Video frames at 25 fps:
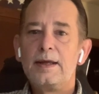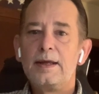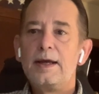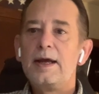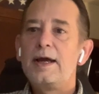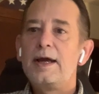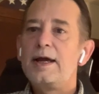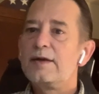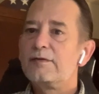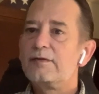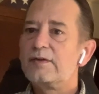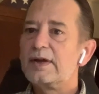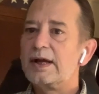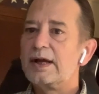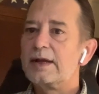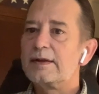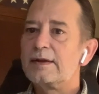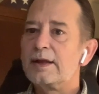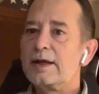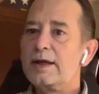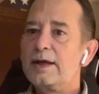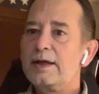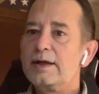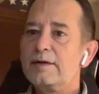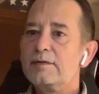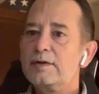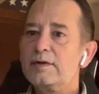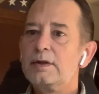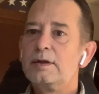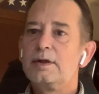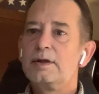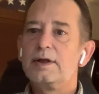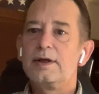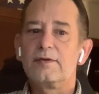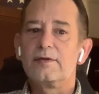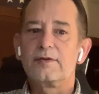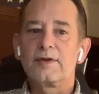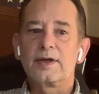as I got the hang of it,
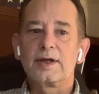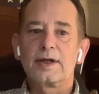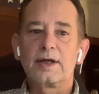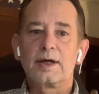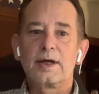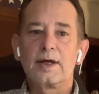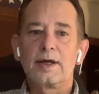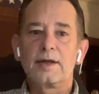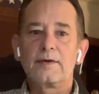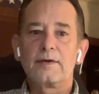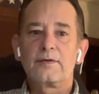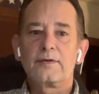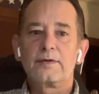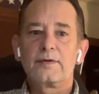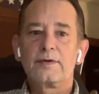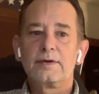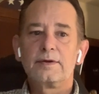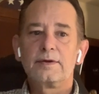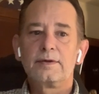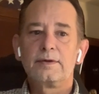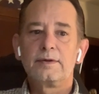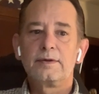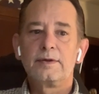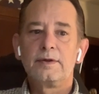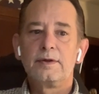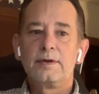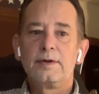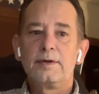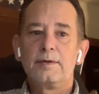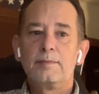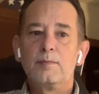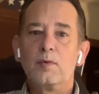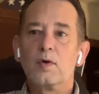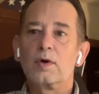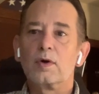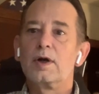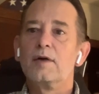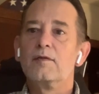as I got
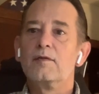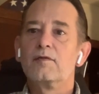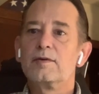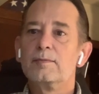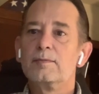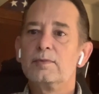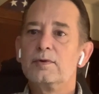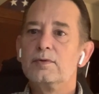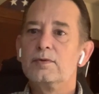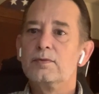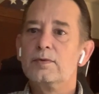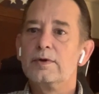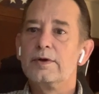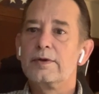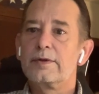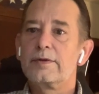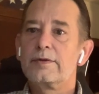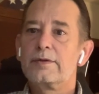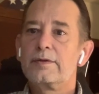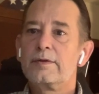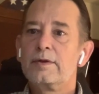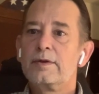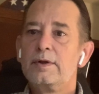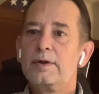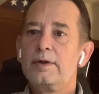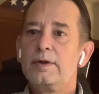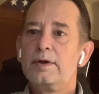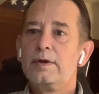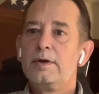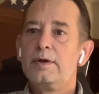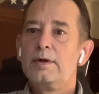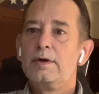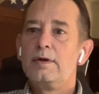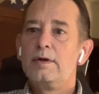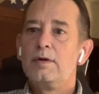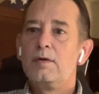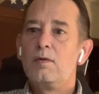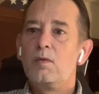more comfortable with
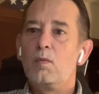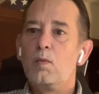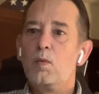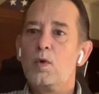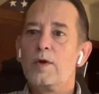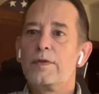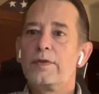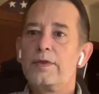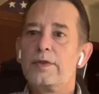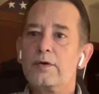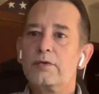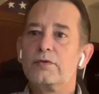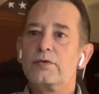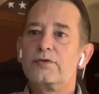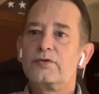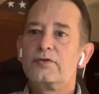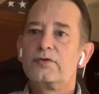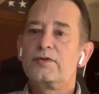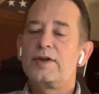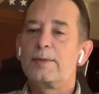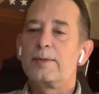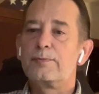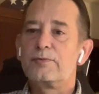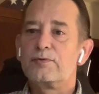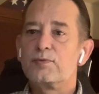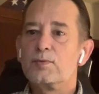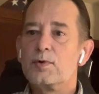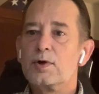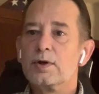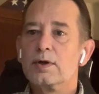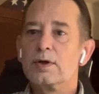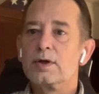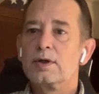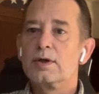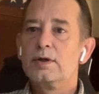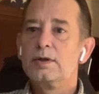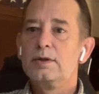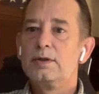what those steps
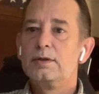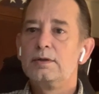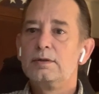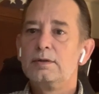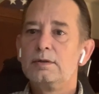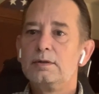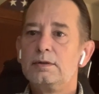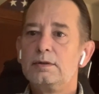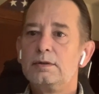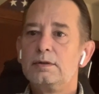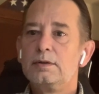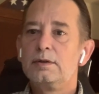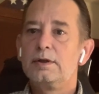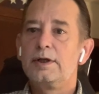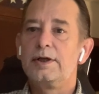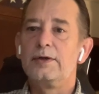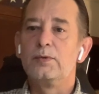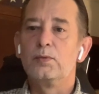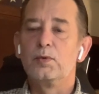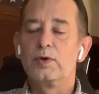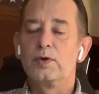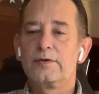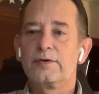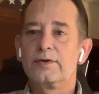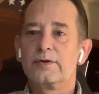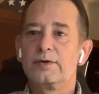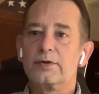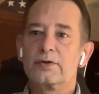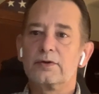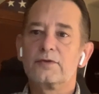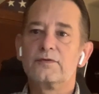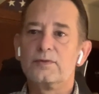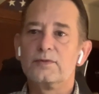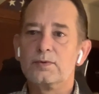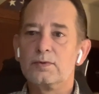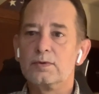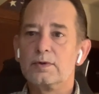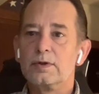were and what to look
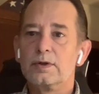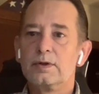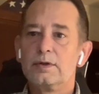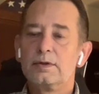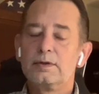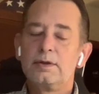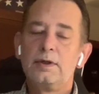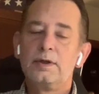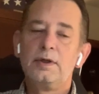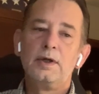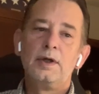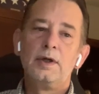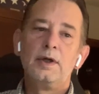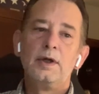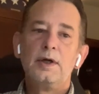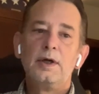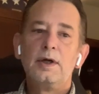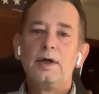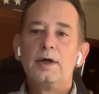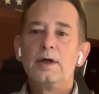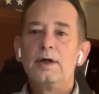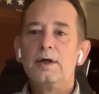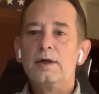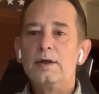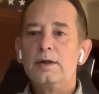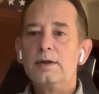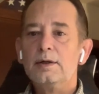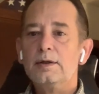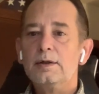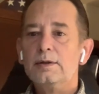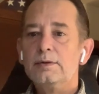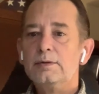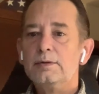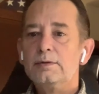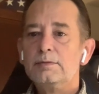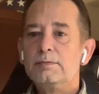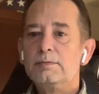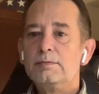for,
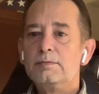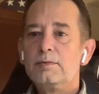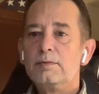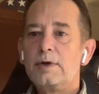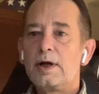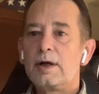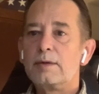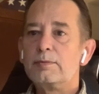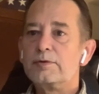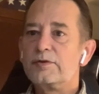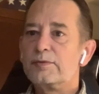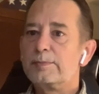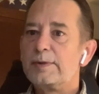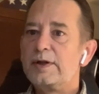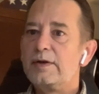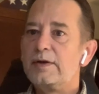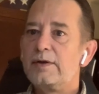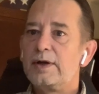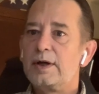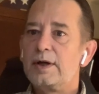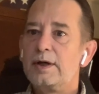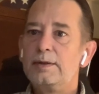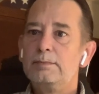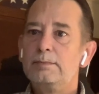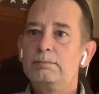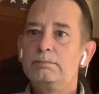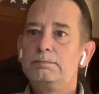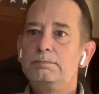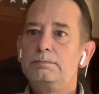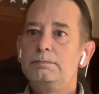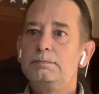I would spend time